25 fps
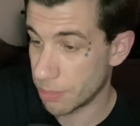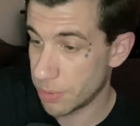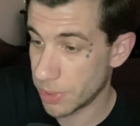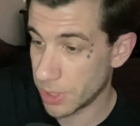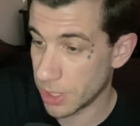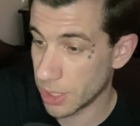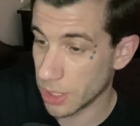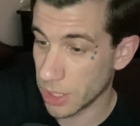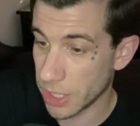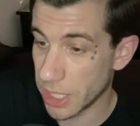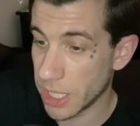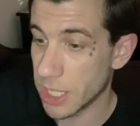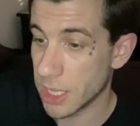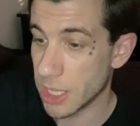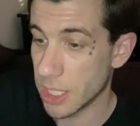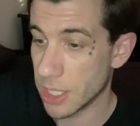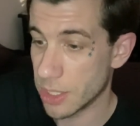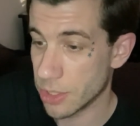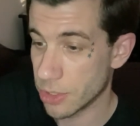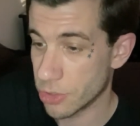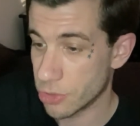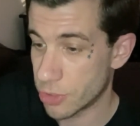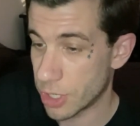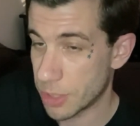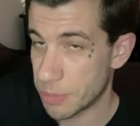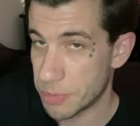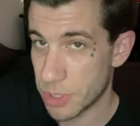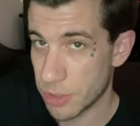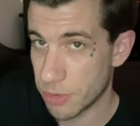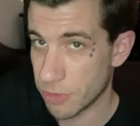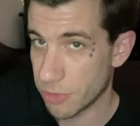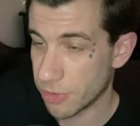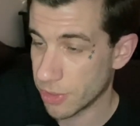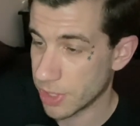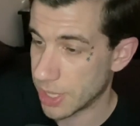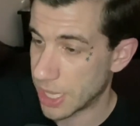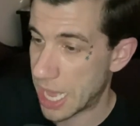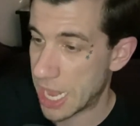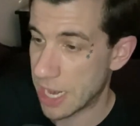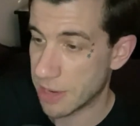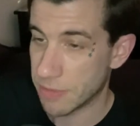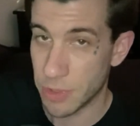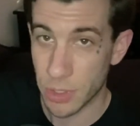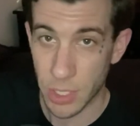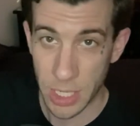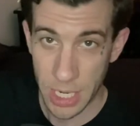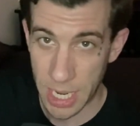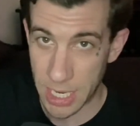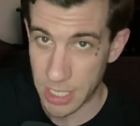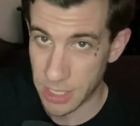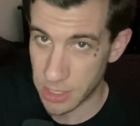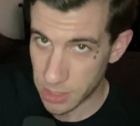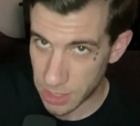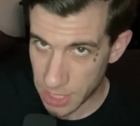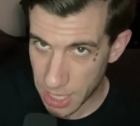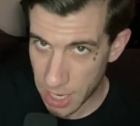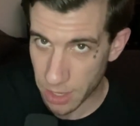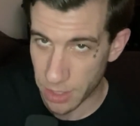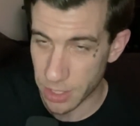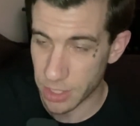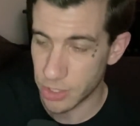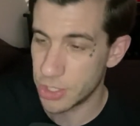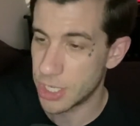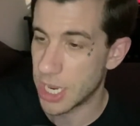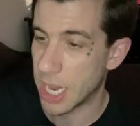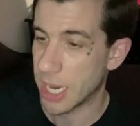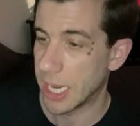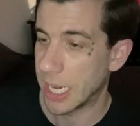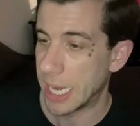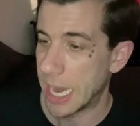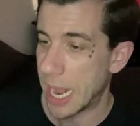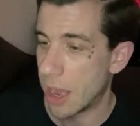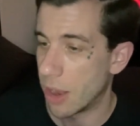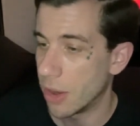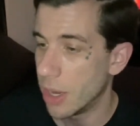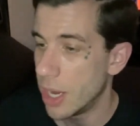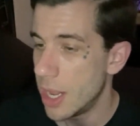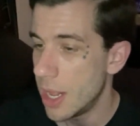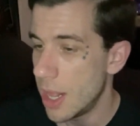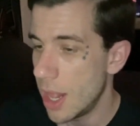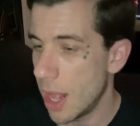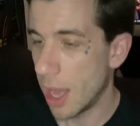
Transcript: put a link in the description for that if you guys care to check it out.